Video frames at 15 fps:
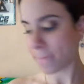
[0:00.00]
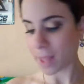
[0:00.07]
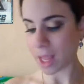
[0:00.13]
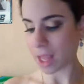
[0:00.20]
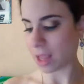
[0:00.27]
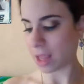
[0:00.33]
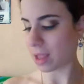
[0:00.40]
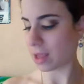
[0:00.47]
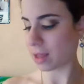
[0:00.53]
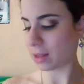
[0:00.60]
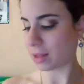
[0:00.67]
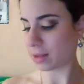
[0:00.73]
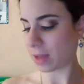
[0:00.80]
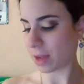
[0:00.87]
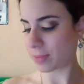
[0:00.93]

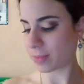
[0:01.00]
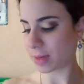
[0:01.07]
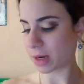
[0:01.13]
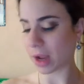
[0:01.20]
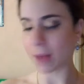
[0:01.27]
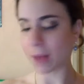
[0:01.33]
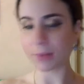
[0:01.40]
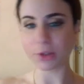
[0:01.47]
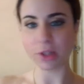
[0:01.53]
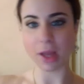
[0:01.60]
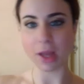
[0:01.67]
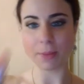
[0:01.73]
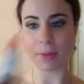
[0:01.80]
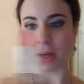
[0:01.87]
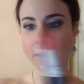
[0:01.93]
And I'm going to accomplish
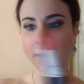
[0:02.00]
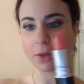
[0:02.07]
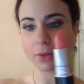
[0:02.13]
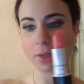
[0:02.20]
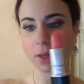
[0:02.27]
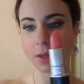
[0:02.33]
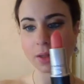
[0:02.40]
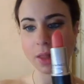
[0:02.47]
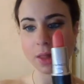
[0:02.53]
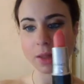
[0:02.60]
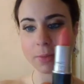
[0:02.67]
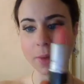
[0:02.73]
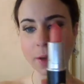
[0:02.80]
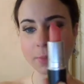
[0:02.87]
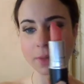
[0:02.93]
that by using
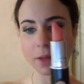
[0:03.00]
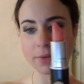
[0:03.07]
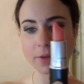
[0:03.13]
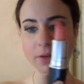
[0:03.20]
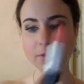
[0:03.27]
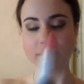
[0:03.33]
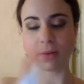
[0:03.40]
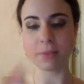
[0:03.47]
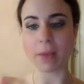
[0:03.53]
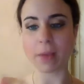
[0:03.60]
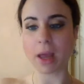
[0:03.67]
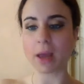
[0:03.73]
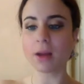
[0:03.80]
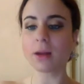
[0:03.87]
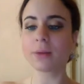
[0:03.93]
Lollipop Lovin' from
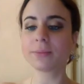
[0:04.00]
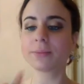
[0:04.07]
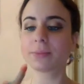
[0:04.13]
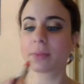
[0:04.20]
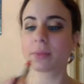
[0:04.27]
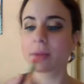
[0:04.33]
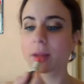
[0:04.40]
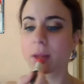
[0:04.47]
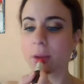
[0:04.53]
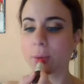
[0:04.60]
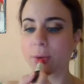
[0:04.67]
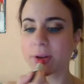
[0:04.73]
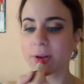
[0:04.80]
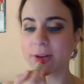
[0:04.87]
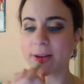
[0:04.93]
MAC,
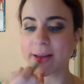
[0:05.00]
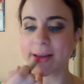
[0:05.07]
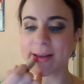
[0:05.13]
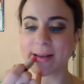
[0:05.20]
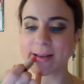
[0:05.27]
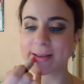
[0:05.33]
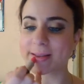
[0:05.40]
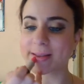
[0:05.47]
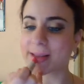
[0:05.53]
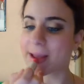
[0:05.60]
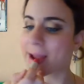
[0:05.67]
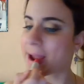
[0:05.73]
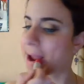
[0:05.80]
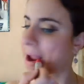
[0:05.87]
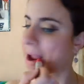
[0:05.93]
which is
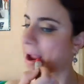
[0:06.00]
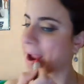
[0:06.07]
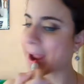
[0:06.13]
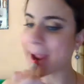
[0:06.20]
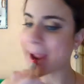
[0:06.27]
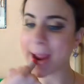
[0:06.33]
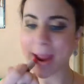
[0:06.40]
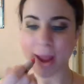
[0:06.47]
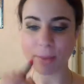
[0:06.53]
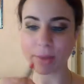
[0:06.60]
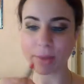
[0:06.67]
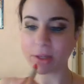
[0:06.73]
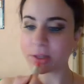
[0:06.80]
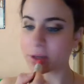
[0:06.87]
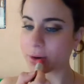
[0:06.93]
a
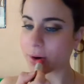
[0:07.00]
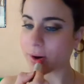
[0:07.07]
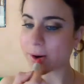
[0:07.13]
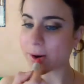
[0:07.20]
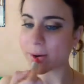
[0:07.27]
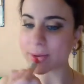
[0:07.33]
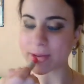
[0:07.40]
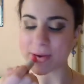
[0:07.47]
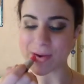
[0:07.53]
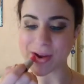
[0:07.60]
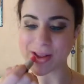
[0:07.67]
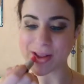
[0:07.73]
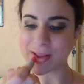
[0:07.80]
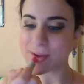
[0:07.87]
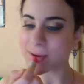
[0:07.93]
peachy coral with a
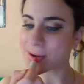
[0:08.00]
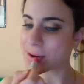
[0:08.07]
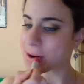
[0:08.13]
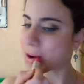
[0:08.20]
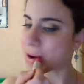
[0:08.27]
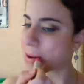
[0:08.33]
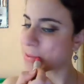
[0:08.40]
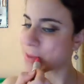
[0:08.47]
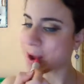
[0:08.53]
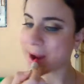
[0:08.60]
green duochrome,